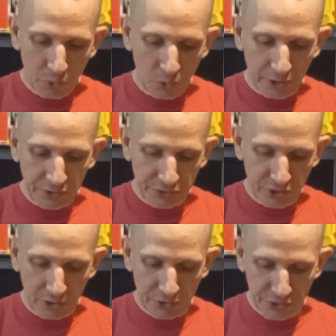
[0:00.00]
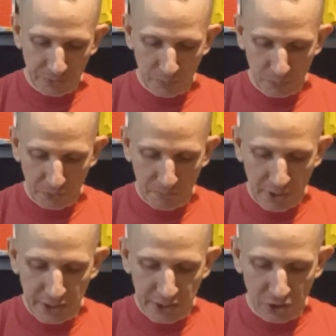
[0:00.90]
Or I guess, you know, just with
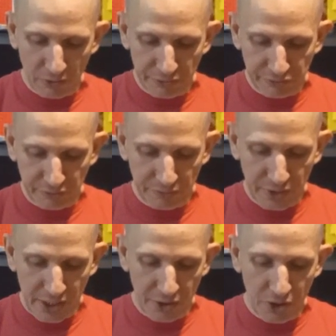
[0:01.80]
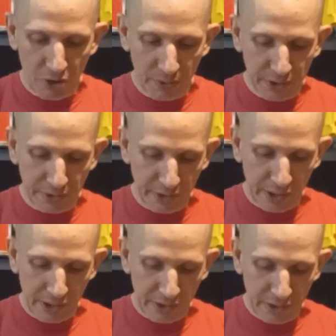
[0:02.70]
my ignorance of not knowing
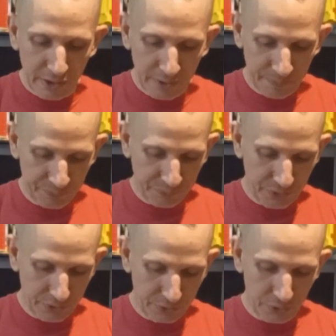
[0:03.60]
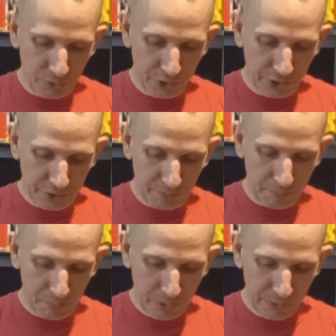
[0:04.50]
that you
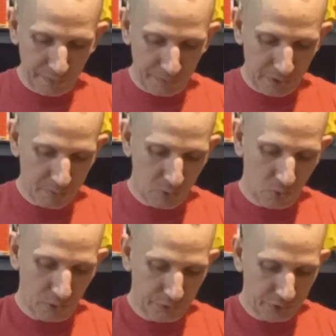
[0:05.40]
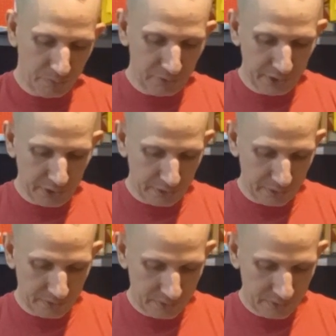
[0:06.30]
needed both of them in order to complete it.